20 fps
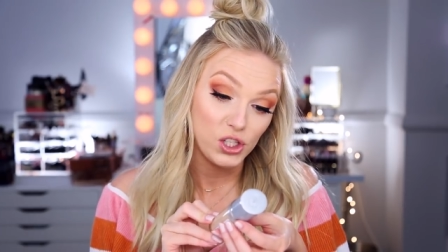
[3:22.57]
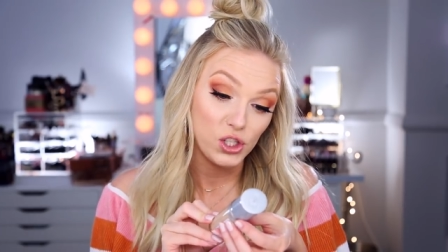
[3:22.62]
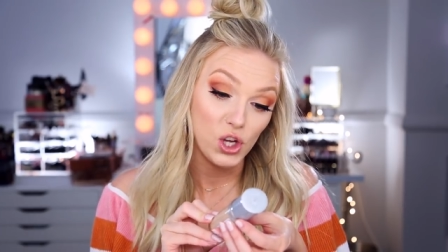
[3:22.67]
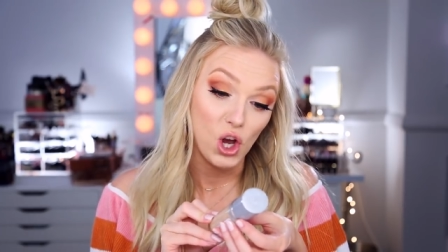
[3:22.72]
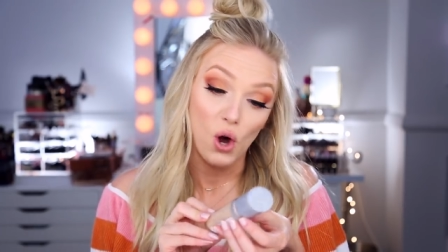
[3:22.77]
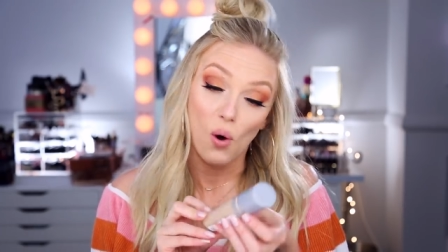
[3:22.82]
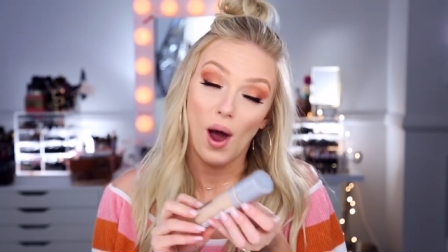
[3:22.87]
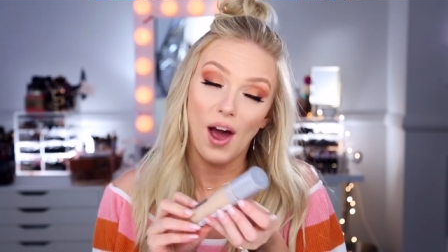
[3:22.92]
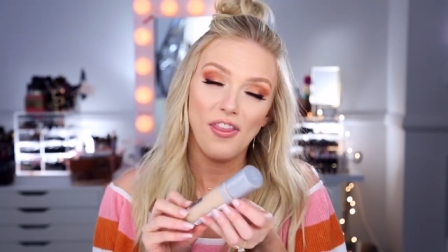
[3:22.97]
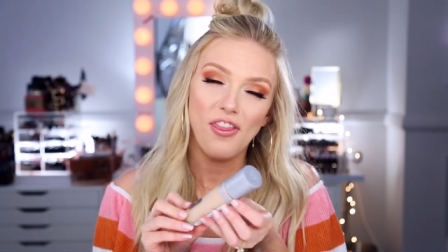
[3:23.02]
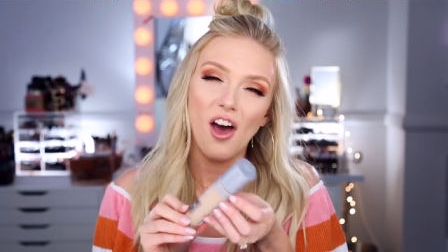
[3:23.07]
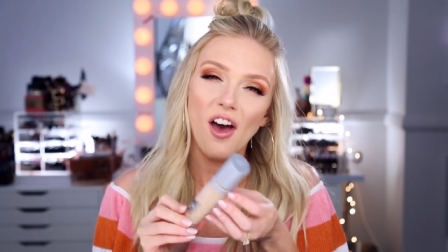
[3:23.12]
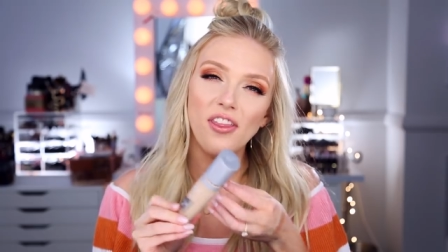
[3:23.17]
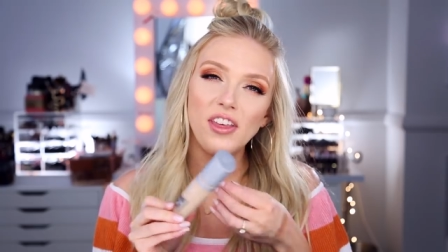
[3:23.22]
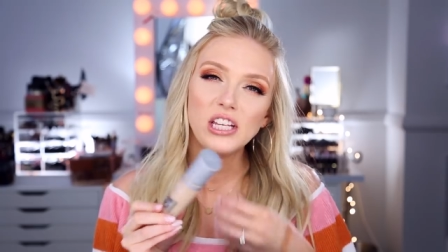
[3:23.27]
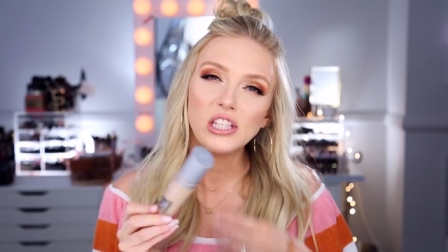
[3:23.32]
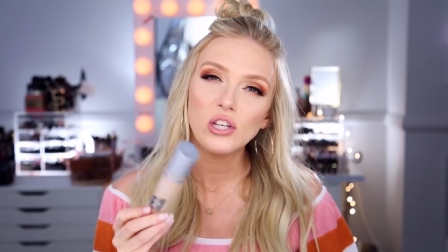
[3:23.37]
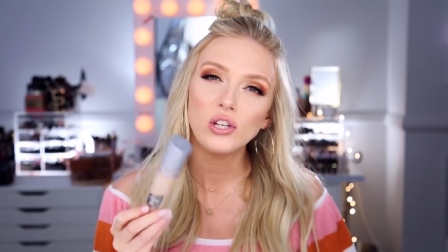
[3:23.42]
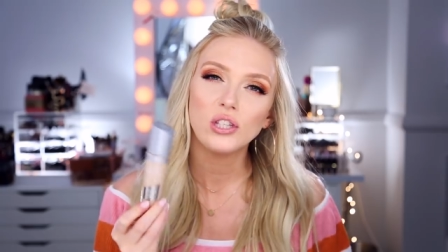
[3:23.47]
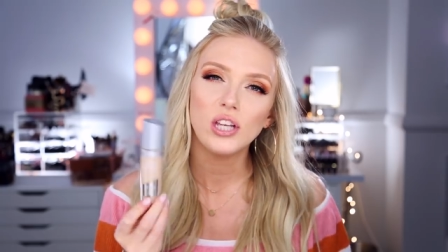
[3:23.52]
So I thought
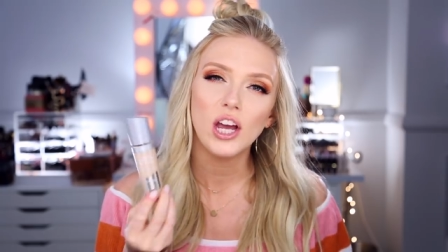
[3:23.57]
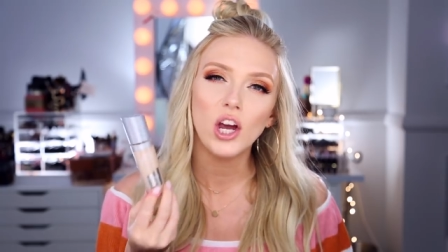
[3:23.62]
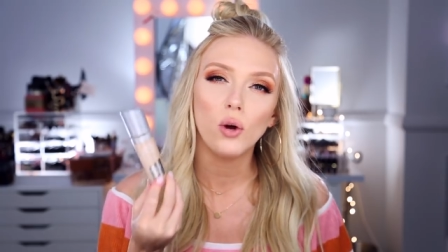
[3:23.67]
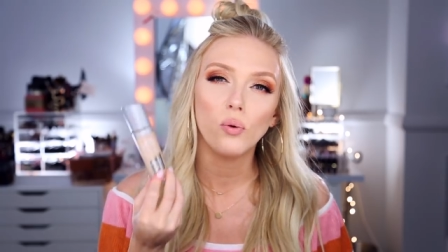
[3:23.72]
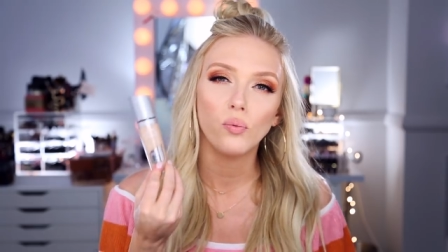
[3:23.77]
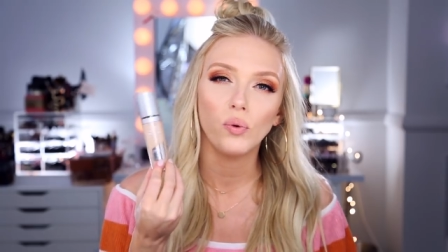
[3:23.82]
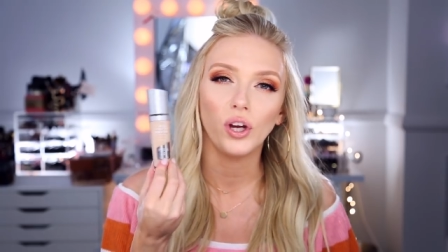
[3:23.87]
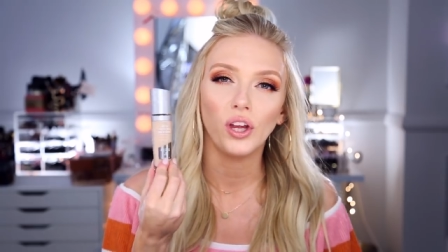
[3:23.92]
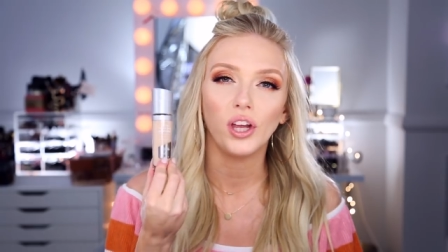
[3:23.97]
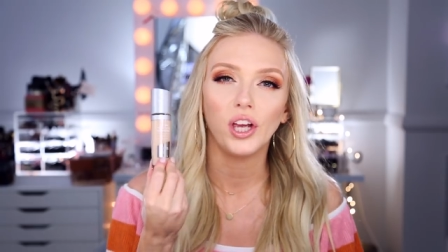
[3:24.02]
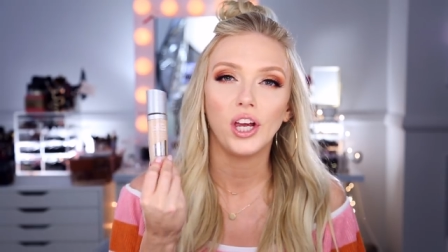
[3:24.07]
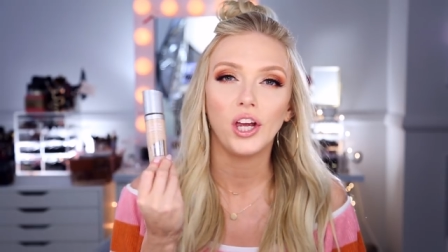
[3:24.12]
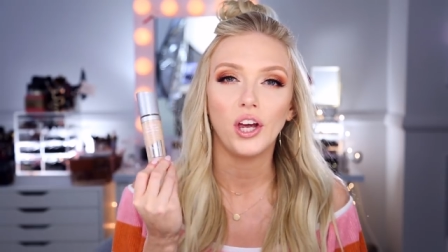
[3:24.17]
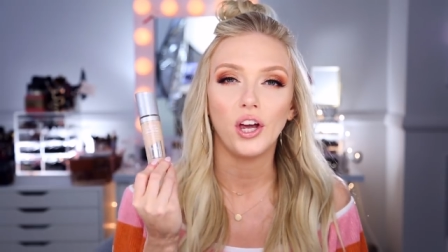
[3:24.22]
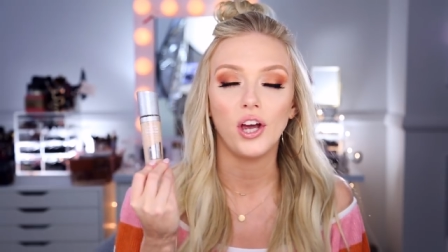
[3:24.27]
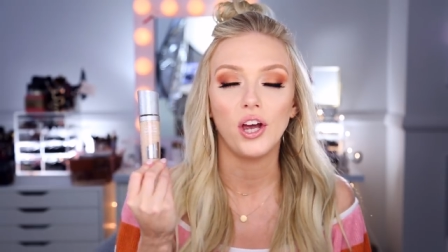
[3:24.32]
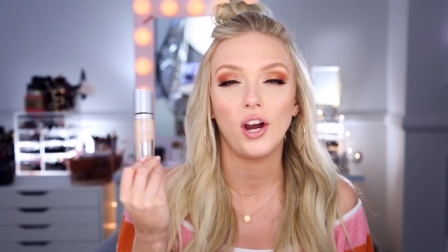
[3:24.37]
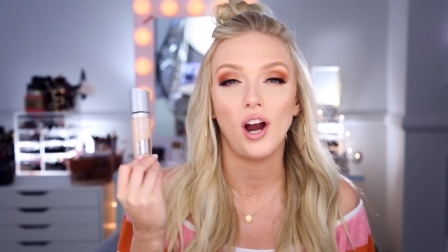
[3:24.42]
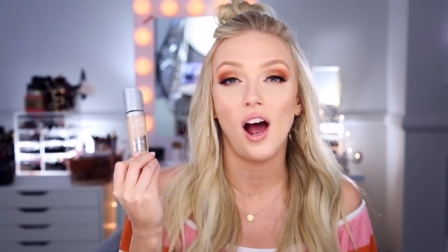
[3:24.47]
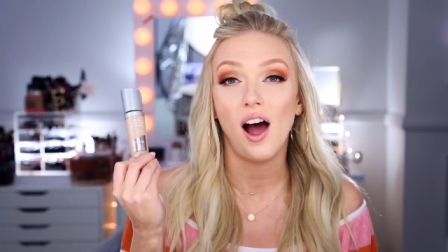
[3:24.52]
this looked like a really
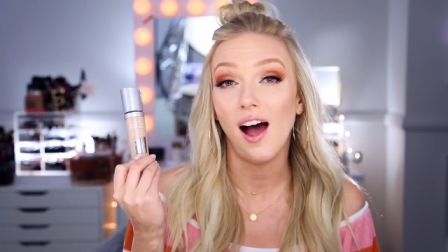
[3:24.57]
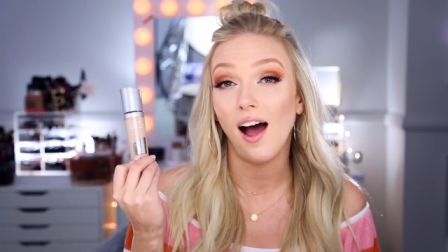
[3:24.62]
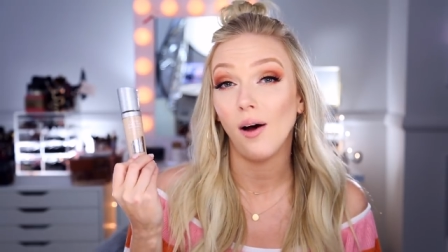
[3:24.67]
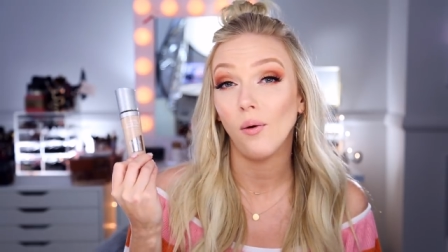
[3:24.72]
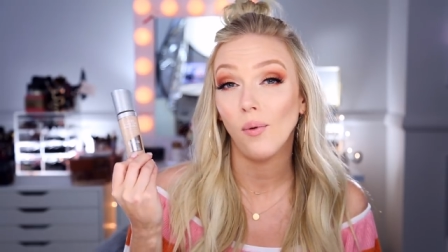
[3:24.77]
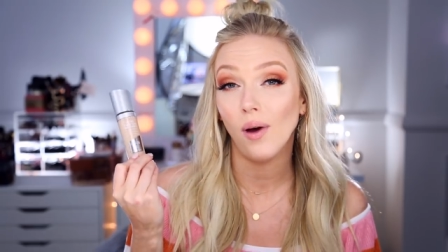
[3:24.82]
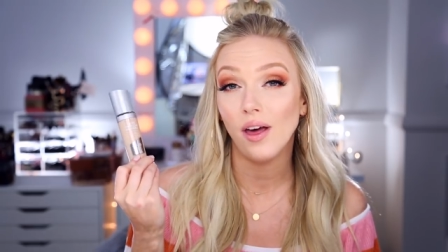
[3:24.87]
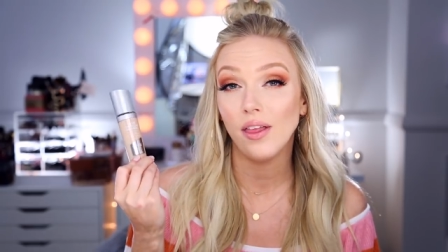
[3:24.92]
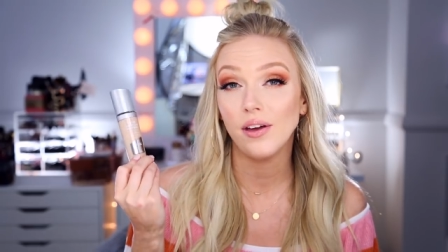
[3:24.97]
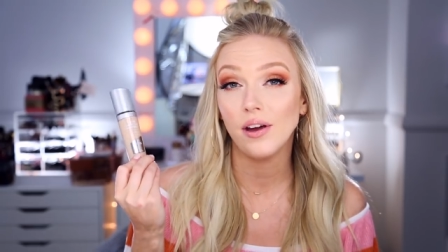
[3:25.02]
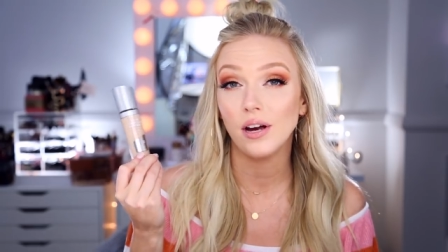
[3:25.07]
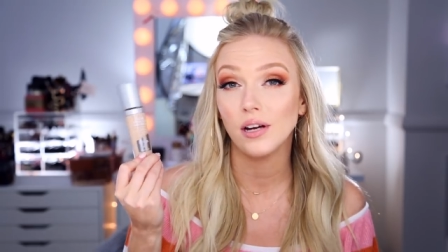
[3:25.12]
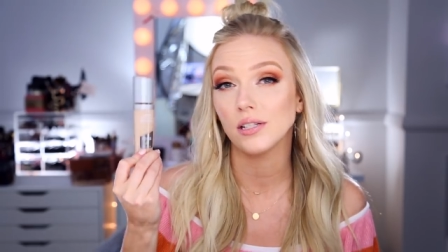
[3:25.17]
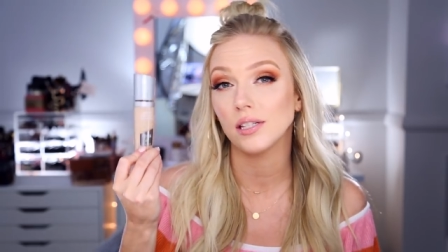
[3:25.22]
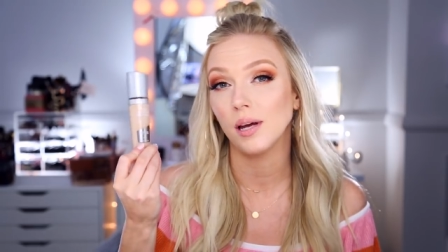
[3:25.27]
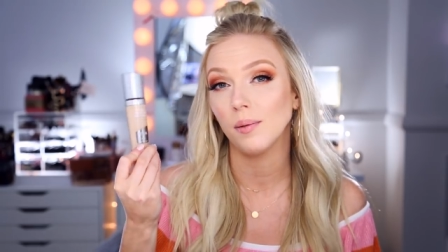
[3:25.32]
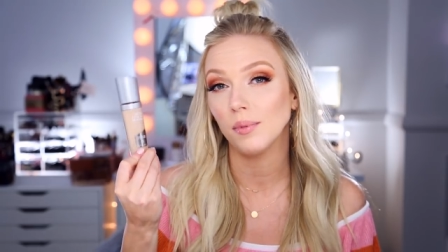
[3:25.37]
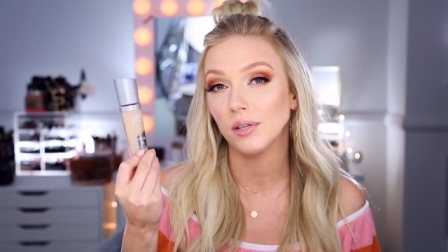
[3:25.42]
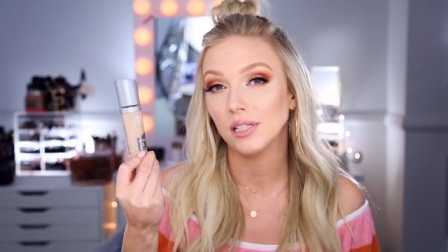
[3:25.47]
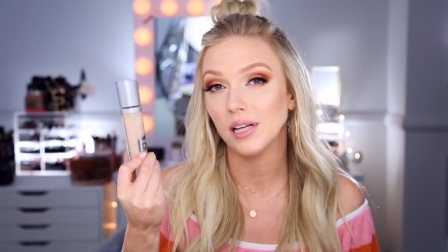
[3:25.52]
good hot weather
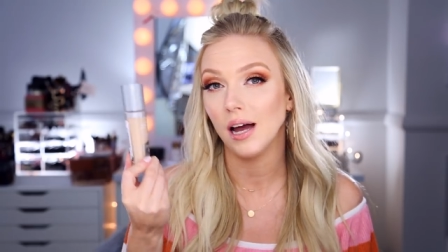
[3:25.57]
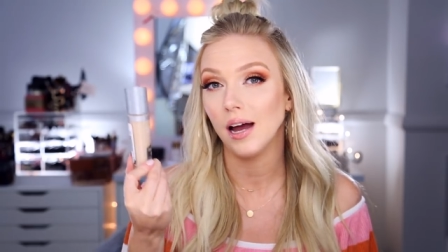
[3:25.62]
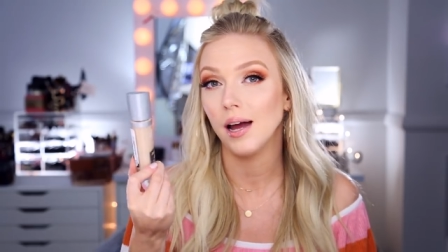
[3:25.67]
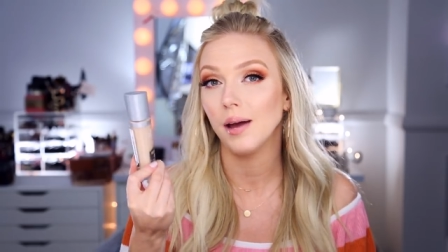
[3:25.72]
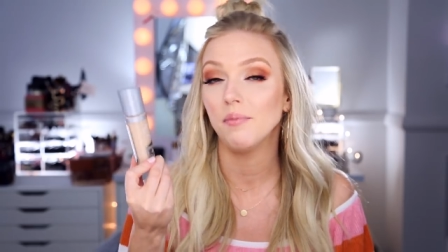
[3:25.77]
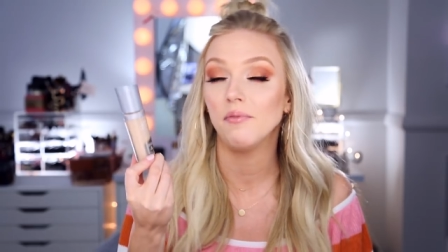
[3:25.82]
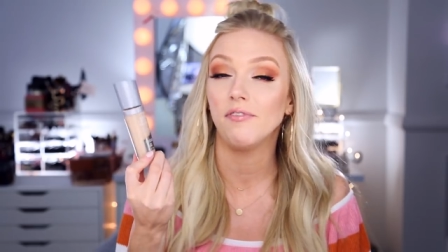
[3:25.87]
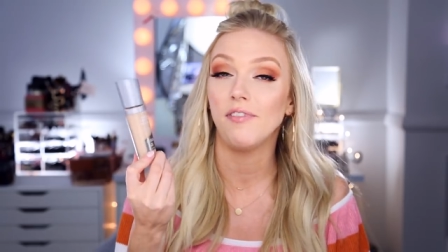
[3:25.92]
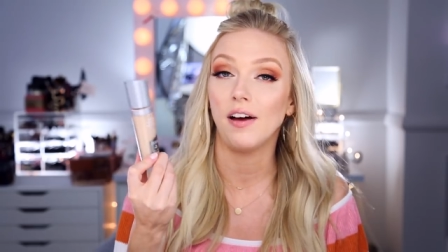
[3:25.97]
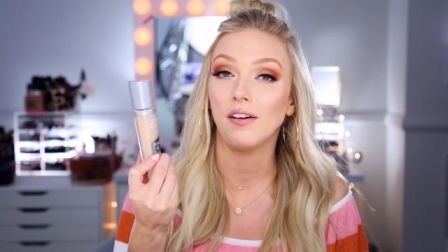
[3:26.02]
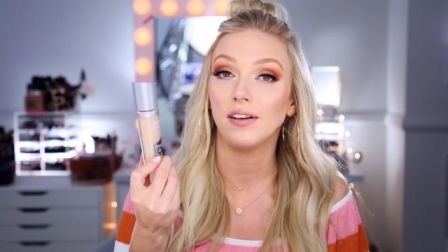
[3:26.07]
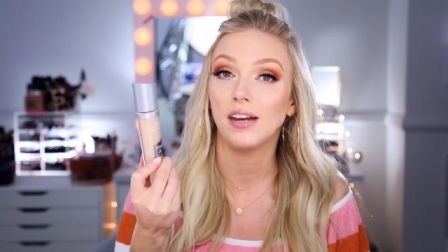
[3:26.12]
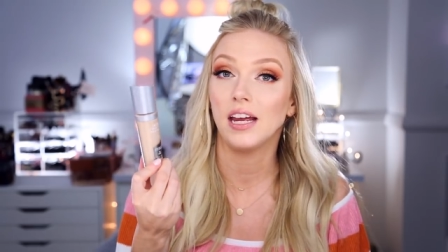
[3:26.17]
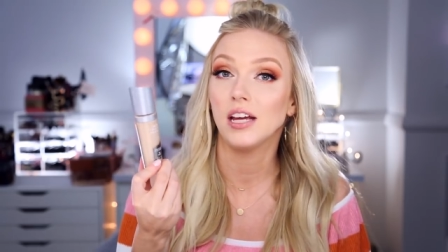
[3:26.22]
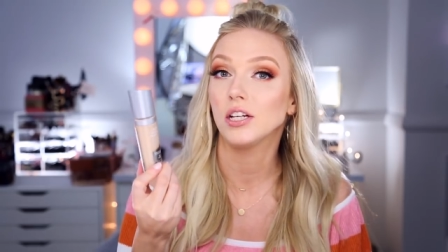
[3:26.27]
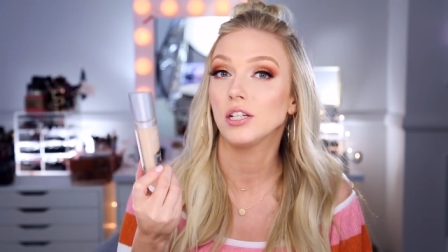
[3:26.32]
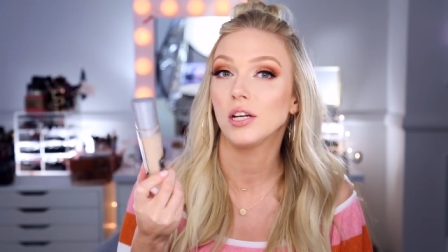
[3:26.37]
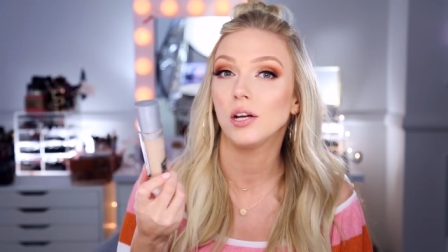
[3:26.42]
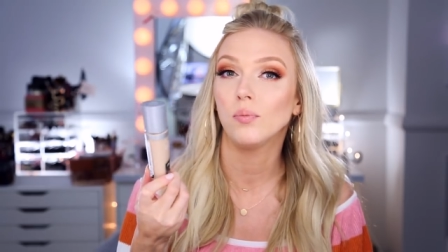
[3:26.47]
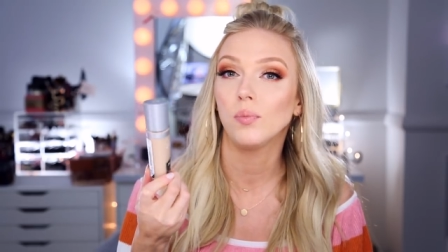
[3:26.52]
summertime
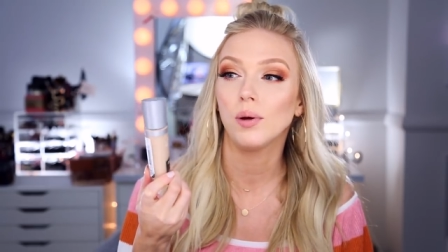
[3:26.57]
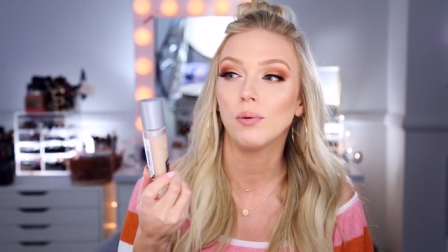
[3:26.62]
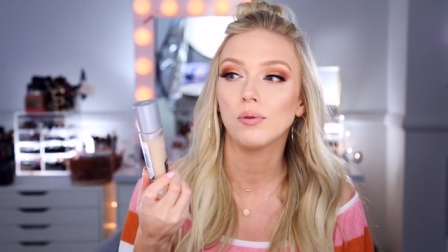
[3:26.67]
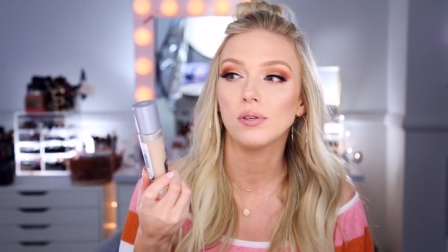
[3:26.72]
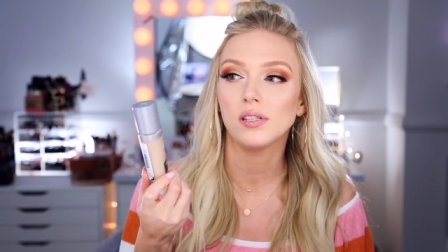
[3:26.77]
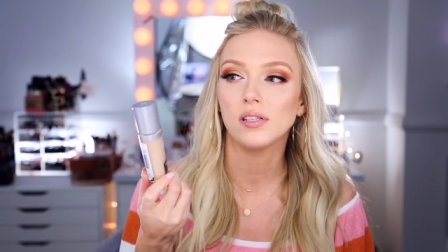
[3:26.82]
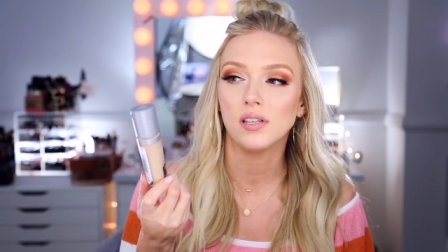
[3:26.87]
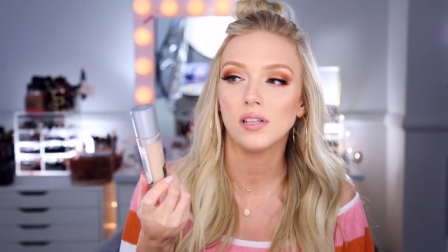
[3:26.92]
foundation. We will